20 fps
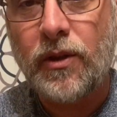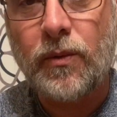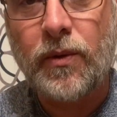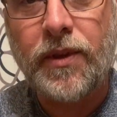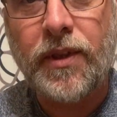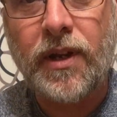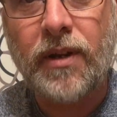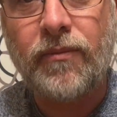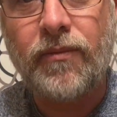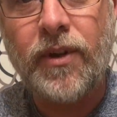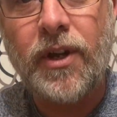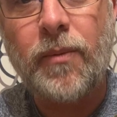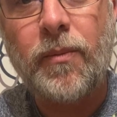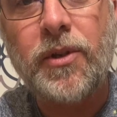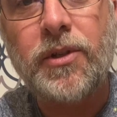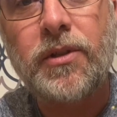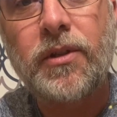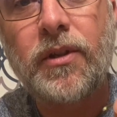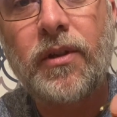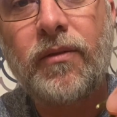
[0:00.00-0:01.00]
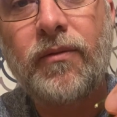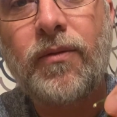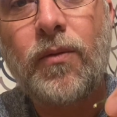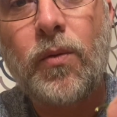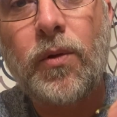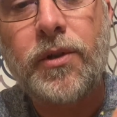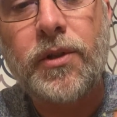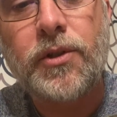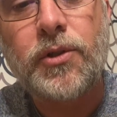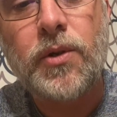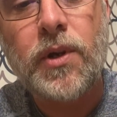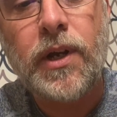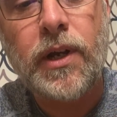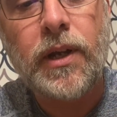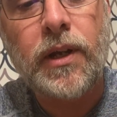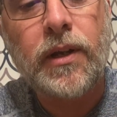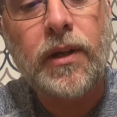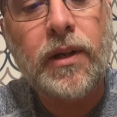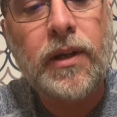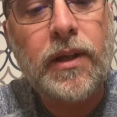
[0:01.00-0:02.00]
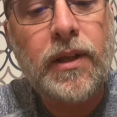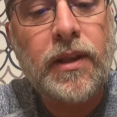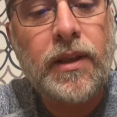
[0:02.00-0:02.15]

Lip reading: one that I'm very much looking forward to trying.